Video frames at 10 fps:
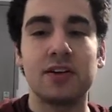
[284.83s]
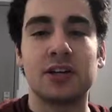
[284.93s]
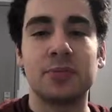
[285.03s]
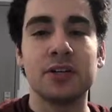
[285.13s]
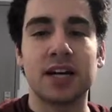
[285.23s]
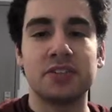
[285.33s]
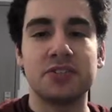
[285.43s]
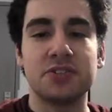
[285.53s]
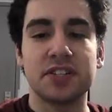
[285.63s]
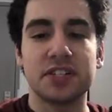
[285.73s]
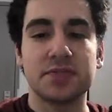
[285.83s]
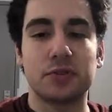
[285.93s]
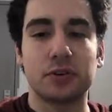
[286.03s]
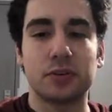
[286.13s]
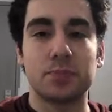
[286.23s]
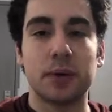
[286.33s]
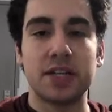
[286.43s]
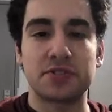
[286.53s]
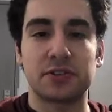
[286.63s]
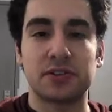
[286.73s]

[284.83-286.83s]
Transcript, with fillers: Number 964, basil.